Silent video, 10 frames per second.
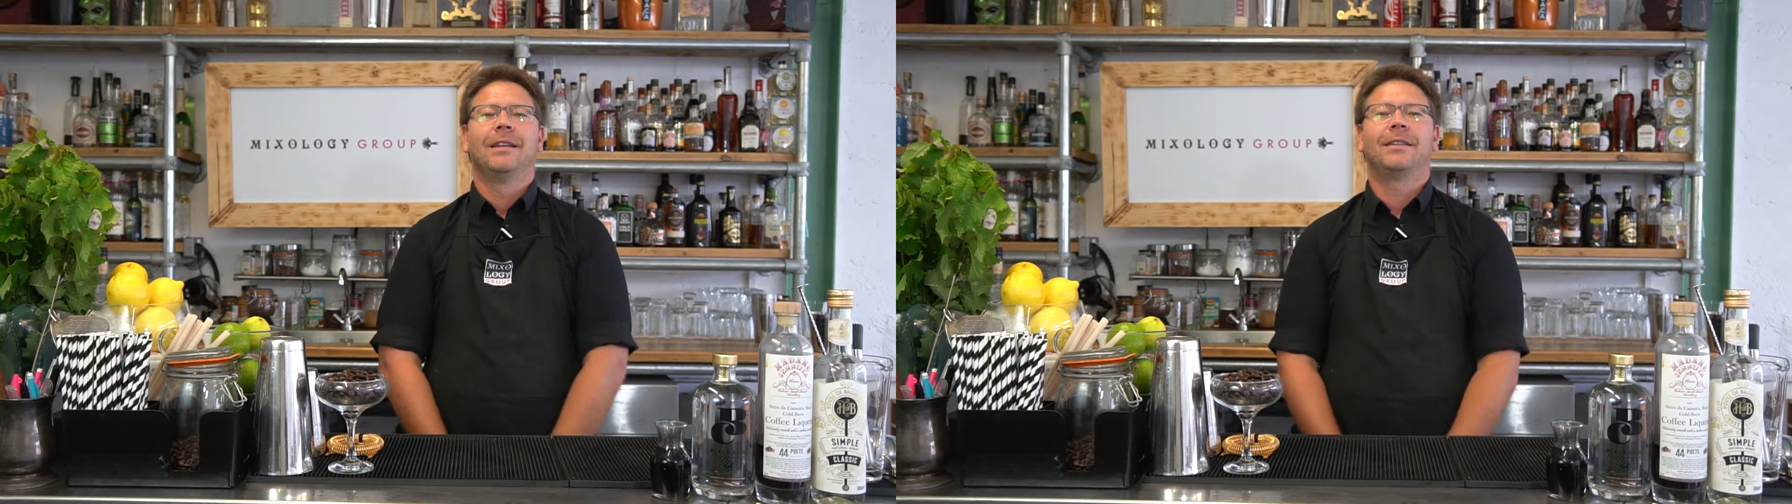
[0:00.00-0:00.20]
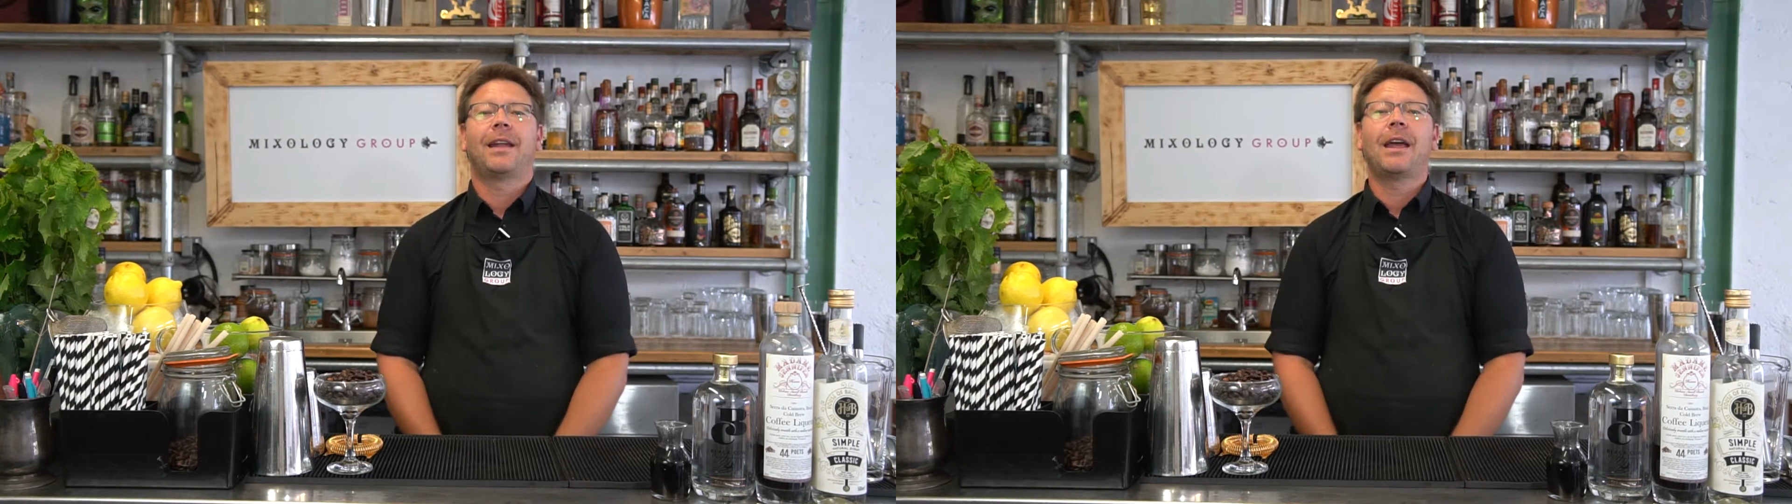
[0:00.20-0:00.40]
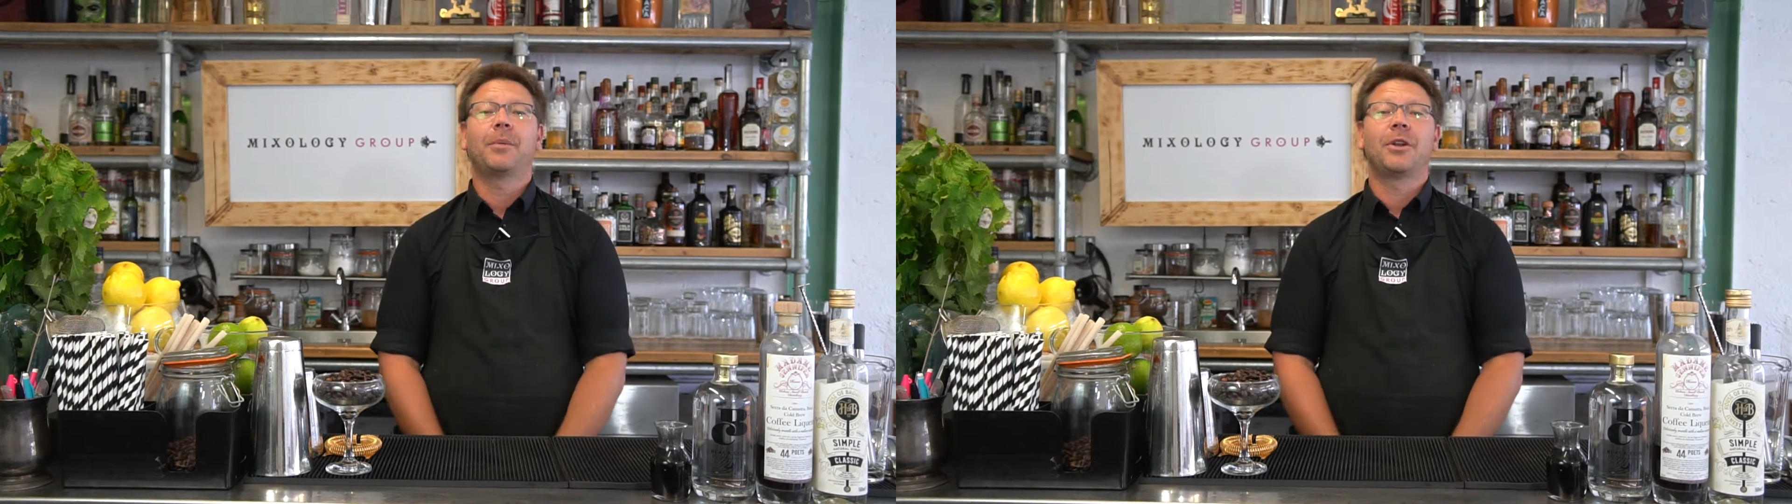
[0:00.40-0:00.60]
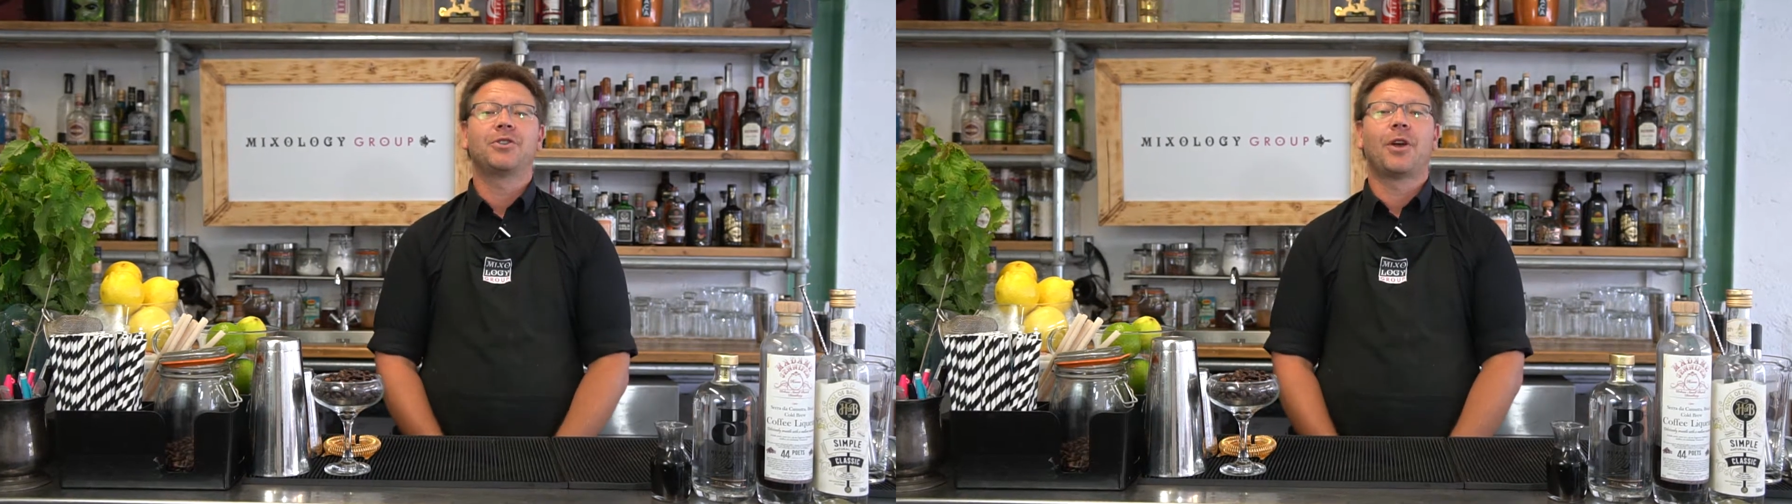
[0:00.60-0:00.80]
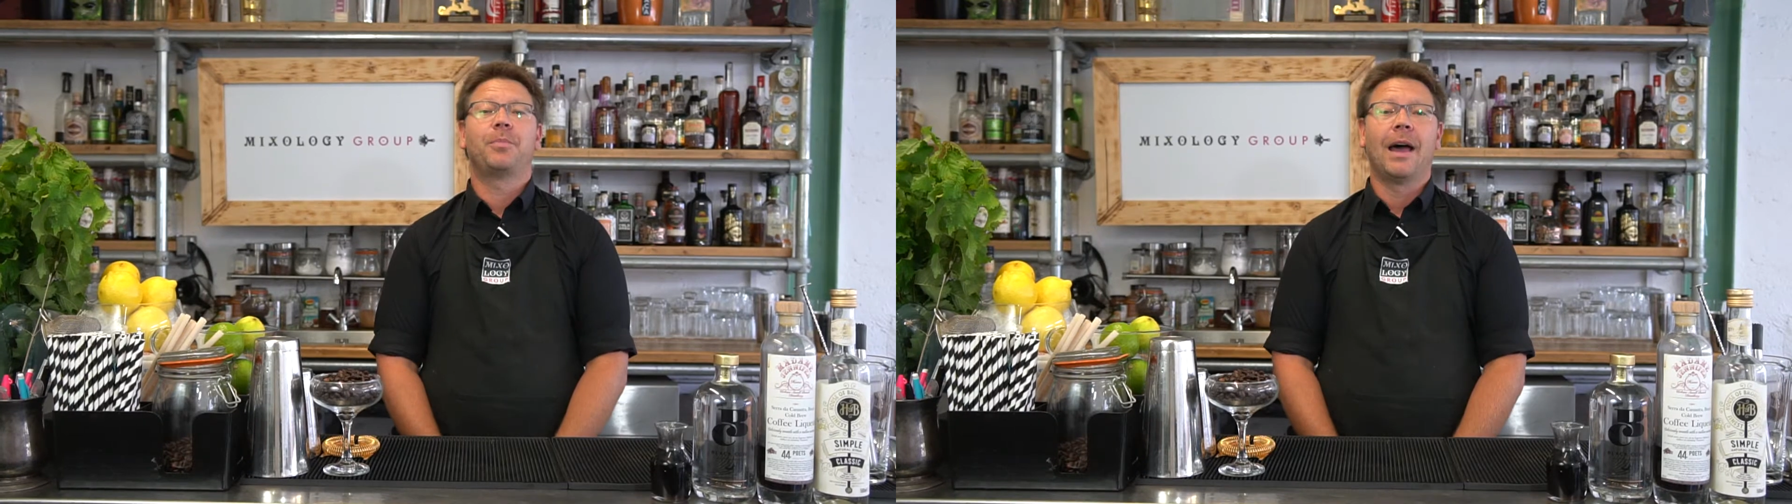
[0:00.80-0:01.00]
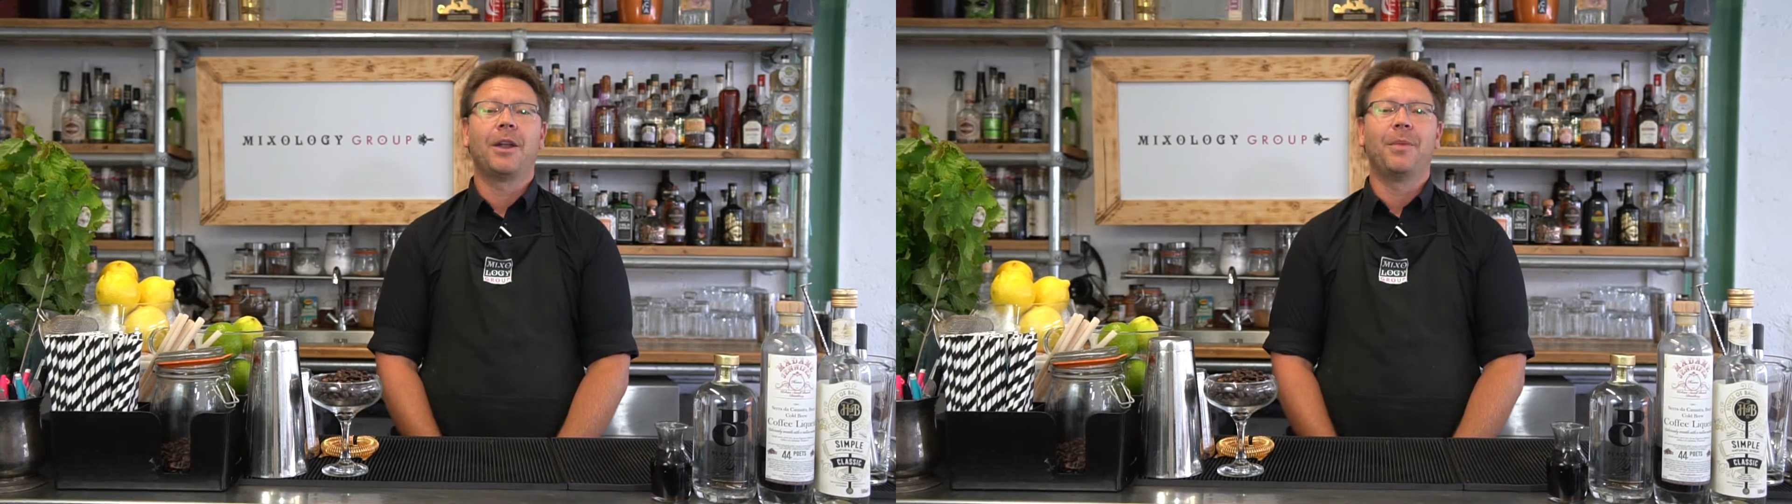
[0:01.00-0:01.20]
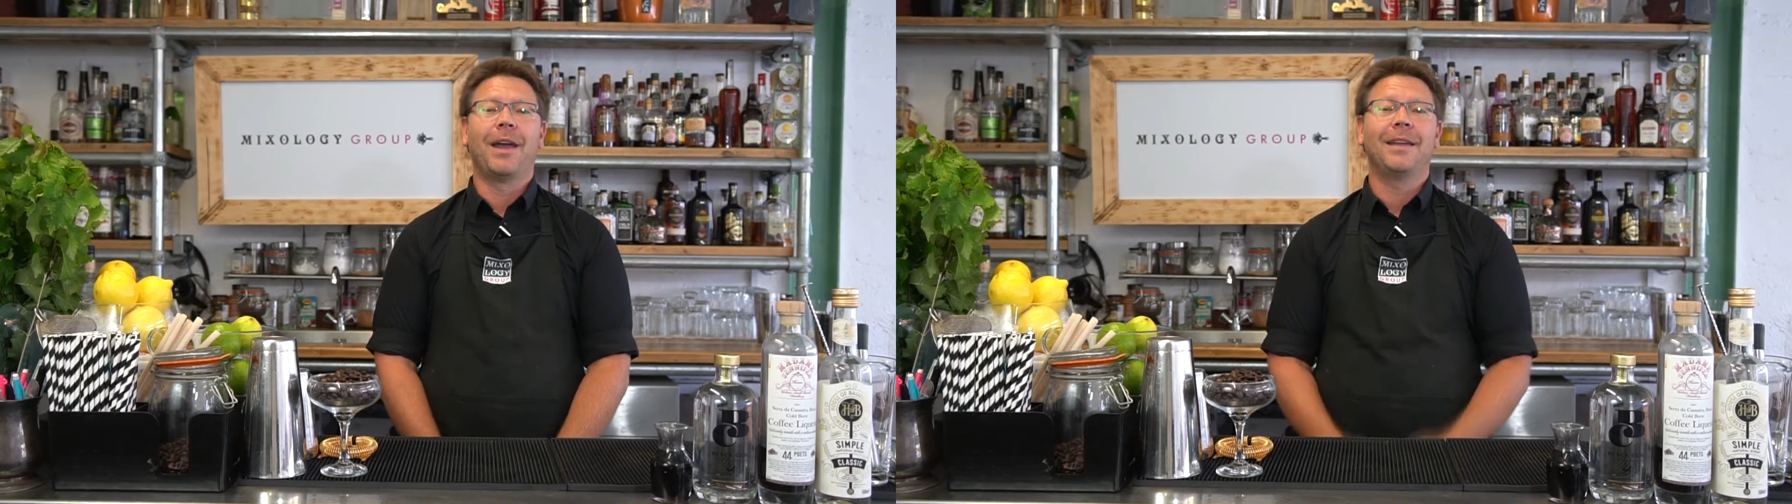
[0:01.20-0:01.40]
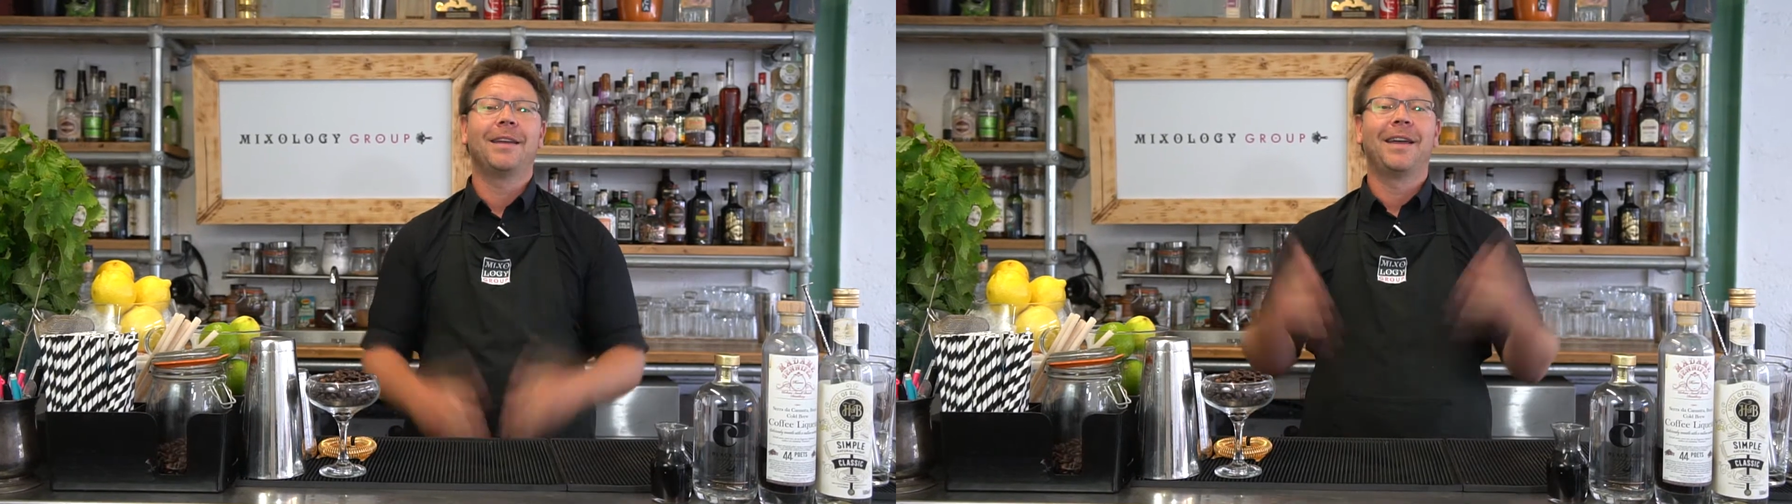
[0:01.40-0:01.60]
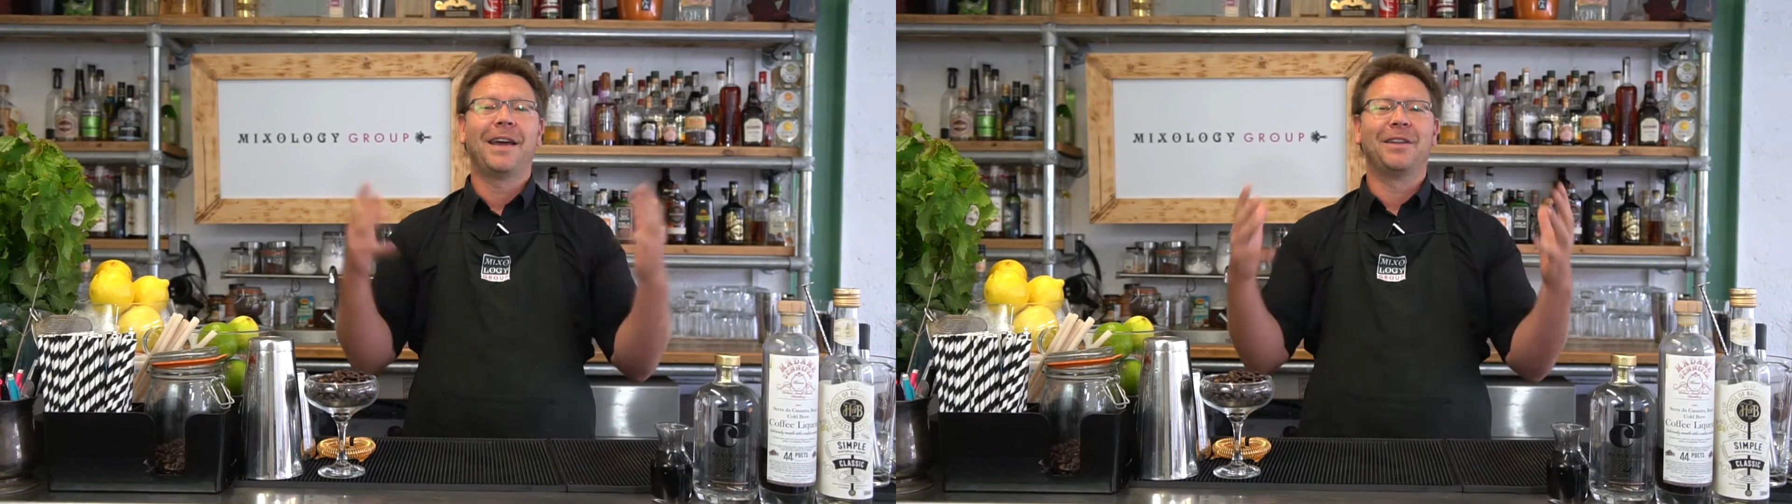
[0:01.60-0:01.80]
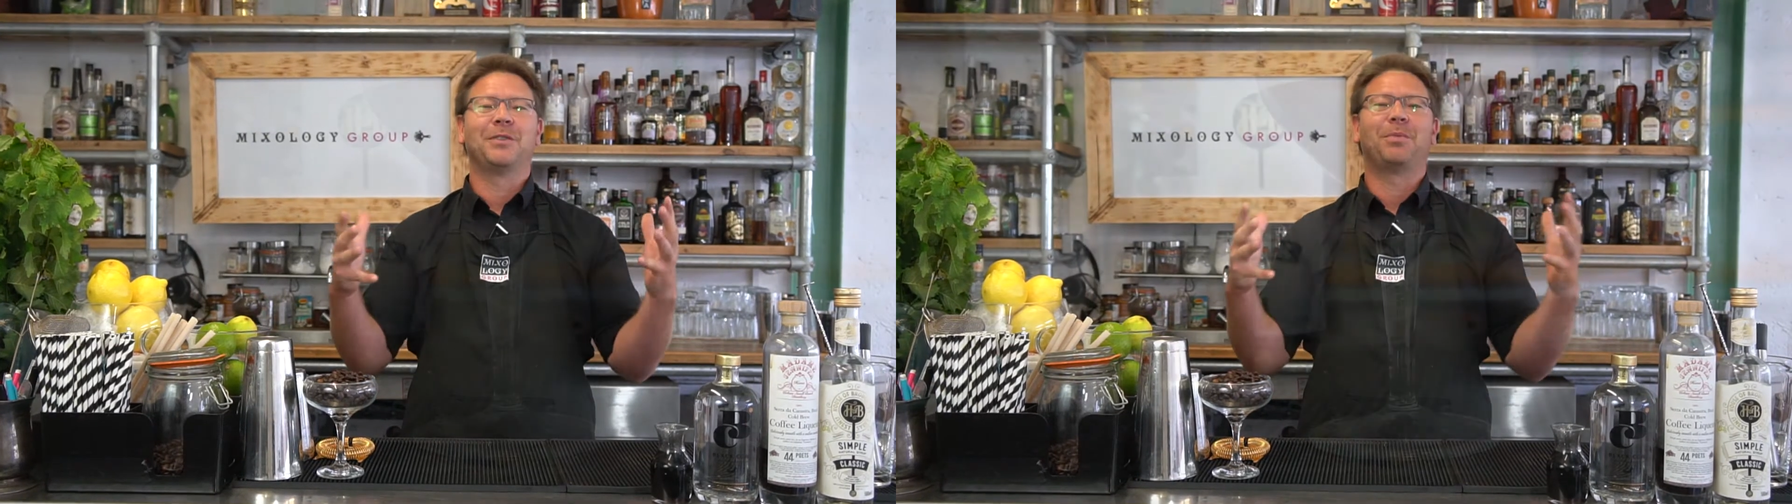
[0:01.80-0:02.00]
Today I'm going to show how to make
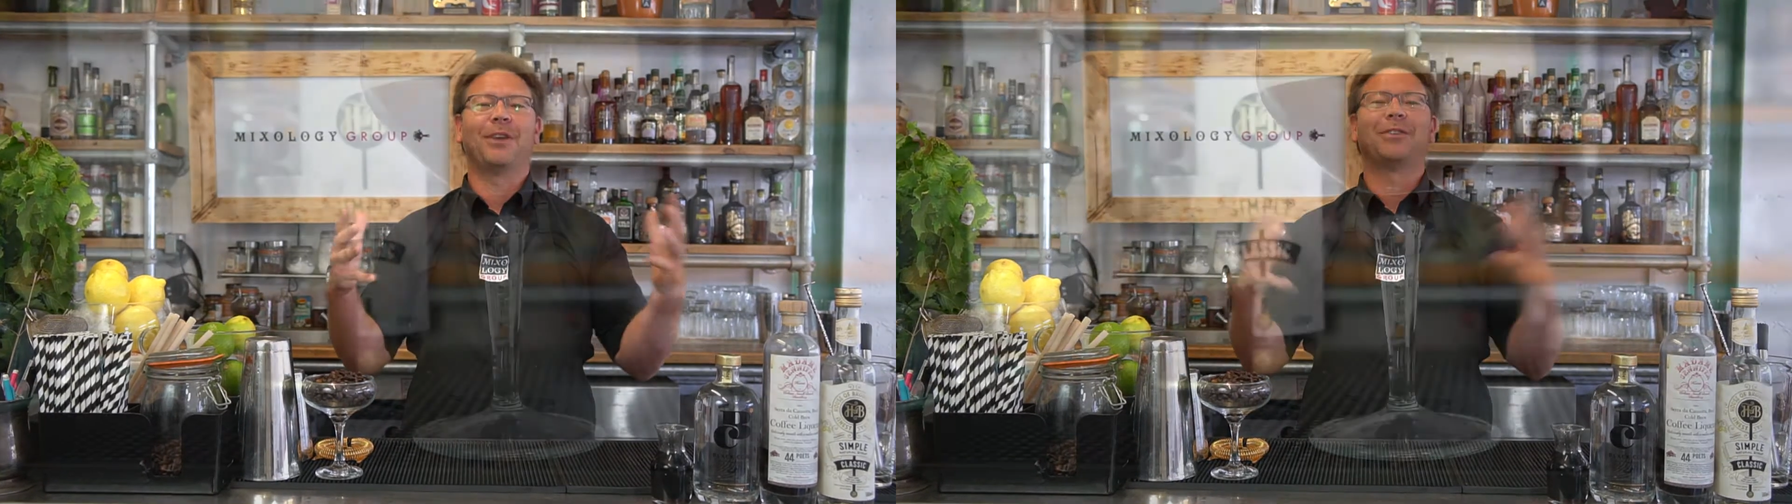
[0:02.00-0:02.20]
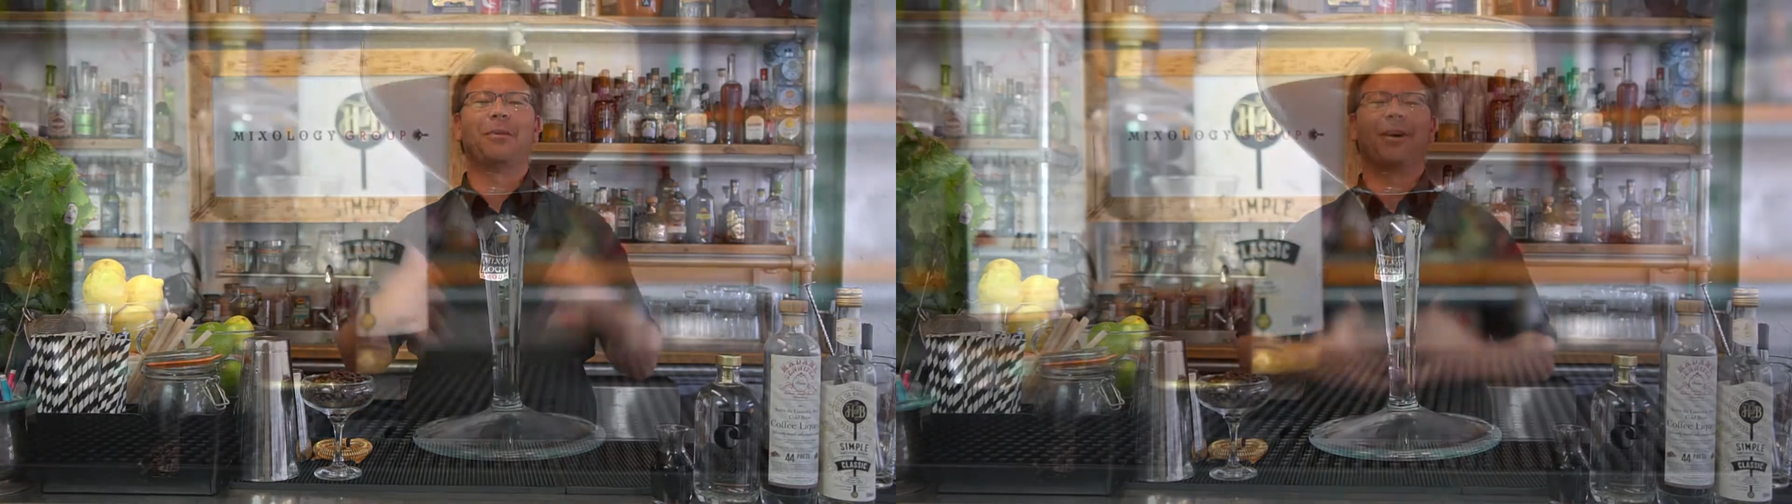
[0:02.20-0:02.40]
an espresso